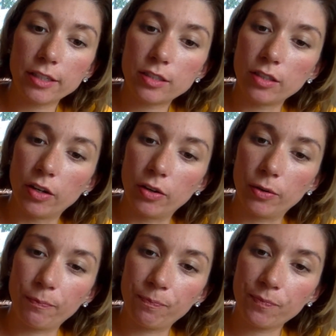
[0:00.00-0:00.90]

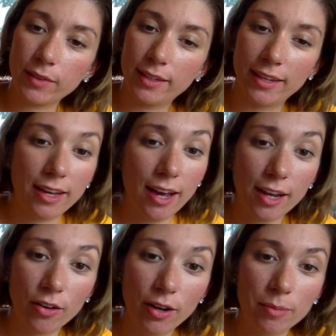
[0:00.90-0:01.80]
So I
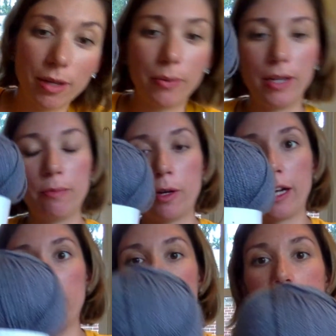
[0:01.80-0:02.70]
go out of my way to wear
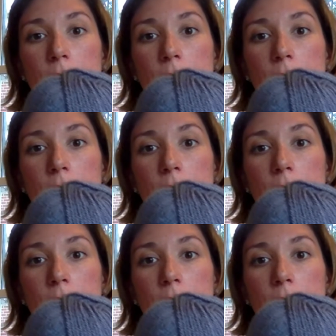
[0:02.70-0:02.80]
color,